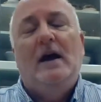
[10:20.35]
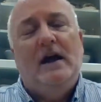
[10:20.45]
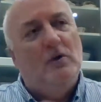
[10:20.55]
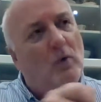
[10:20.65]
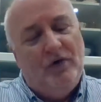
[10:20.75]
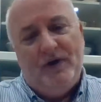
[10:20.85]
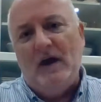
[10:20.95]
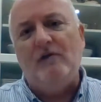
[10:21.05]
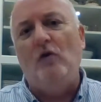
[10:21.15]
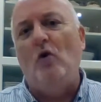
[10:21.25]
It will
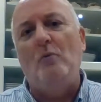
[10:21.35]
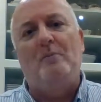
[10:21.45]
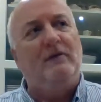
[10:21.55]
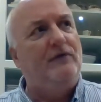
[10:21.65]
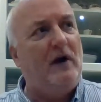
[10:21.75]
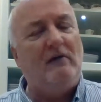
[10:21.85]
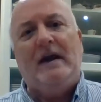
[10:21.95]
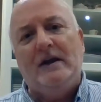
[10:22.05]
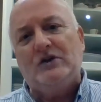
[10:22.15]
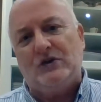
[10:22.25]
therefore be
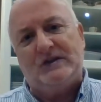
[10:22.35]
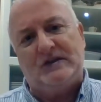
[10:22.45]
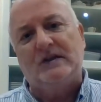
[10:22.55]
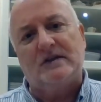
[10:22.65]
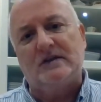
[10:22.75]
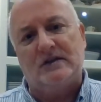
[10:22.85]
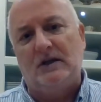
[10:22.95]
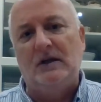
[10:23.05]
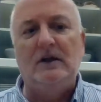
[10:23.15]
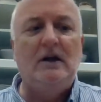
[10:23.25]
very interesting to
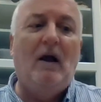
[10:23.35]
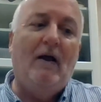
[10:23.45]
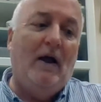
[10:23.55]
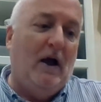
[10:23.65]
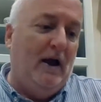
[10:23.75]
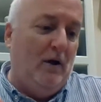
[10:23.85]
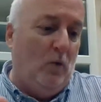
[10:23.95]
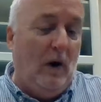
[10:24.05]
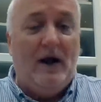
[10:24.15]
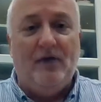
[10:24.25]
see
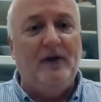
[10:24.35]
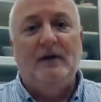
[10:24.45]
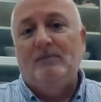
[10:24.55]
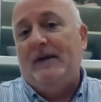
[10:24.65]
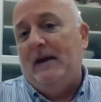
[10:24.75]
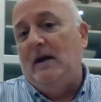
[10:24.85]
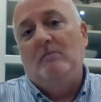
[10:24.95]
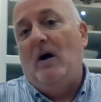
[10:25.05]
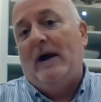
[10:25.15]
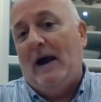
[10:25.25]
whether
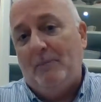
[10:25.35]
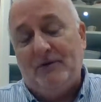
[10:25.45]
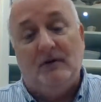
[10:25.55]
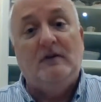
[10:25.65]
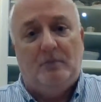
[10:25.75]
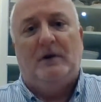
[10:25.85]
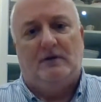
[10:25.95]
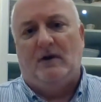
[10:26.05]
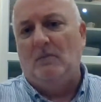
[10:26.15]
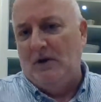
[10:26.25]
in my absence,
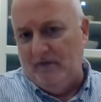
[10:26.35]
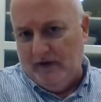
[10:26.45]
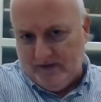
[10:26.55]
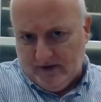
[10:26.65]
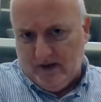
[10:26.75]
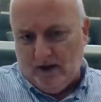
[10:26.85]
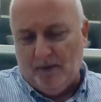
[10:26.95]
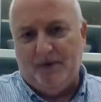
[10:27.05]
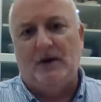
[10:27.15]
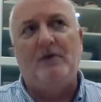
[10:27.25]
because I'm leaving to take
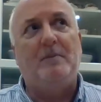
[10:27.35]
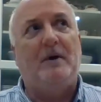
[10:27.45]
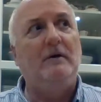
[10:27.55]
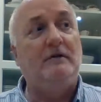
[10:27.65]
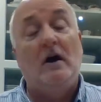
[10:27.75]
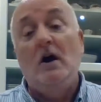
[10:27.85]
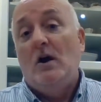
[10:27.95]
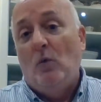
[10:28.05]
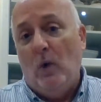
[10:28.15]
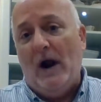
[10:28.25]
up another post,
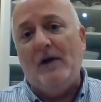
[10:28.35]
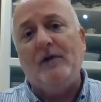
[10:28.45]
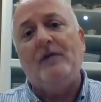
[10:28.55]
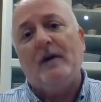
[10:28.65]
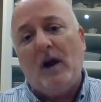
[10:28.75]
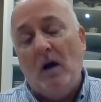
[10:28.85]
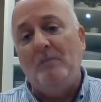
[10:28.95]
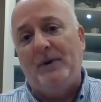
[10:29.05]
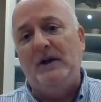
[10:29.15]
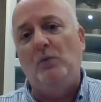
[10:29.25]
whether the
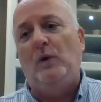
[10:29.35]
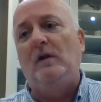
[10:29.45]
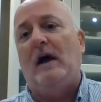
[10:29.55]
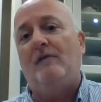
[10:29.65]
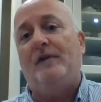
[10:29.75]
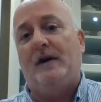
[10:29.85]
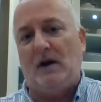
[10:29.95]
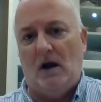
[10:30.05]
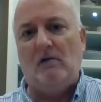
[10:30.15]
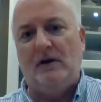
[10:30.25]
company will have the
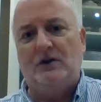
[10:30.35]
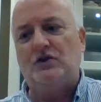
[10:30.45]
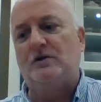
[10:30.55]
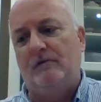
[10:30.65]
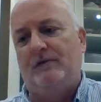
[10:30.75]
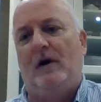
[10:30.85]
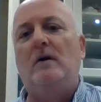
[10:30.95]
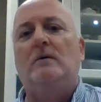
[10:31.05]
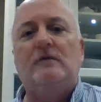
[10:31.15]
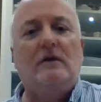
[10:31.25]
courage to
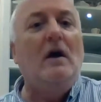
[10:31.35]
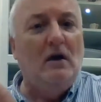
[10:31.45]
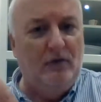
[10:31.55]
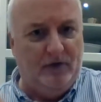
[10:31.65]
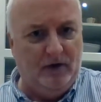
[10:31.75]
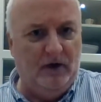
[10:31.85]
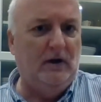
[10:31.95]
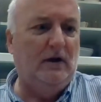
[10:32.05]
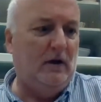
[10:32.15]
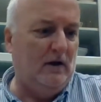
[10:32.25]
vote
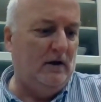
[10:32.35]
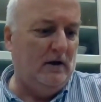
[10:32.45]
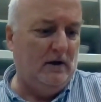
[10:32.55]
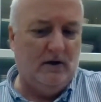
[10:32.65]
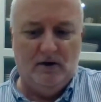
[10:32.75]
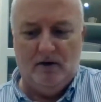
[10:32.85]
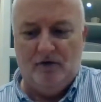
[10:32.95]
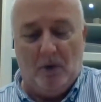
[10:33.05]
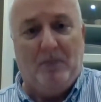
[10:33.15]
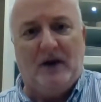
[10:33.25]

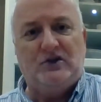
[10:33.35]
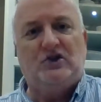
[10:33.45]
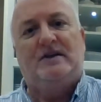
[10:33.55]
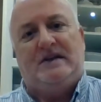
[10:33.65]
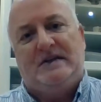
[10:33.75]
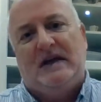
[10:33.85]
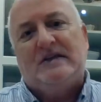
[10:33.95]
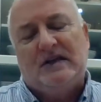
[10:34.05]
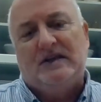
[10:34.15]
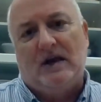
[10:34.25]
the budget
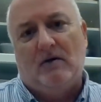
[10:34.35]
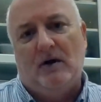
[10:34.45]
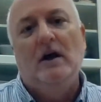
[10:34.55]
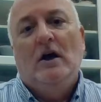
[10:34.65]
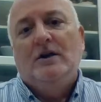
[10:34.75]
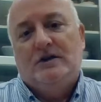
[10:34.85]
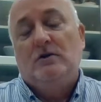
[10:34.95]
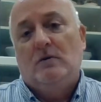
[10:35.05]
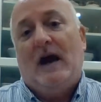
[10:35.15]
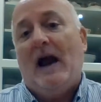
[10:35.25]
necessary
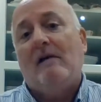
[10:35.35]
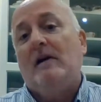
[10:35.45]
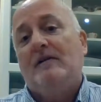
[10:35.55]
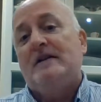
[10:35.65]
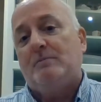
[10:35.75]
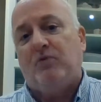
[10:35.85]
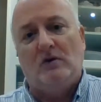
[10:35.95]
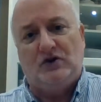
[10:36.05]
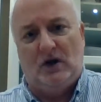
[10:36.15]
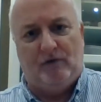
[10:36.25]
to carry this
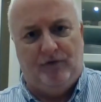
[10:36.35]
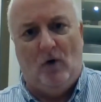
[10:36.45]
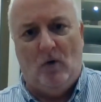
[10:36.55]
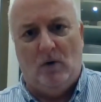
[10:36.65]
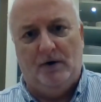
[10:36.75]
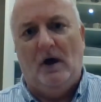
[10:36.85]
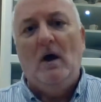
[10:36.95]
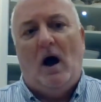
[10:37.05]
project forward.